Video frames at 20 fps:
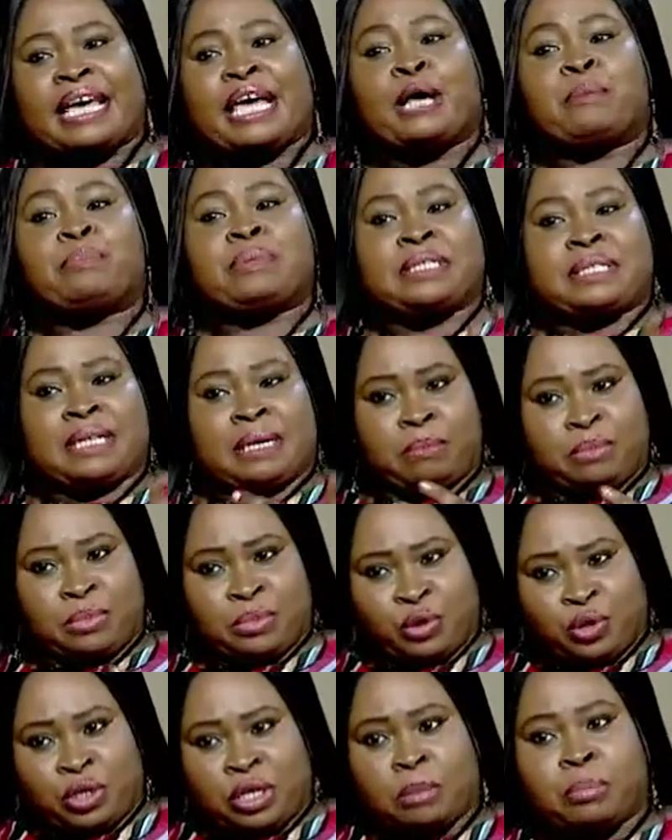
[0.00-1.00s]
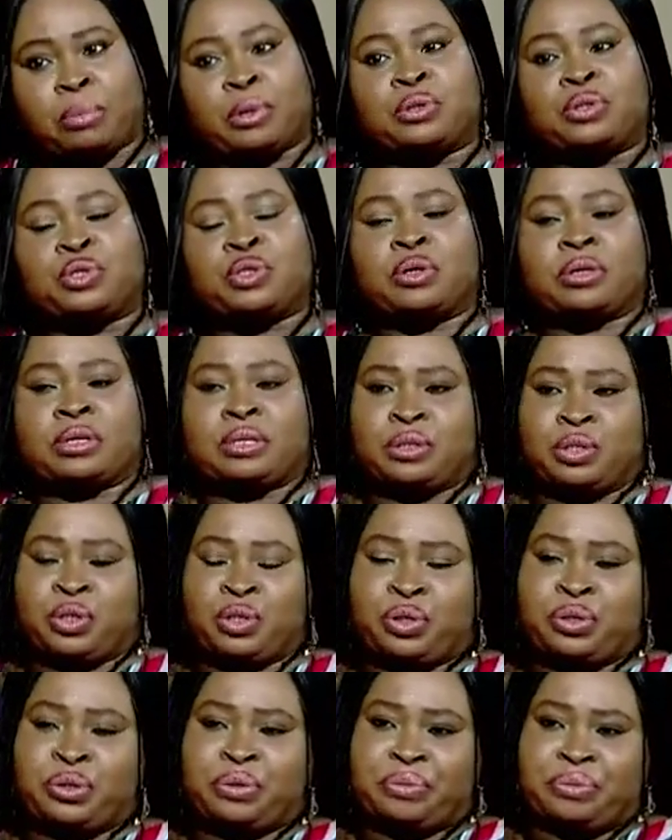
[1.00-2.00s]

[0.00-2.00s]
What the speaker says: helps them to keep on talking to you.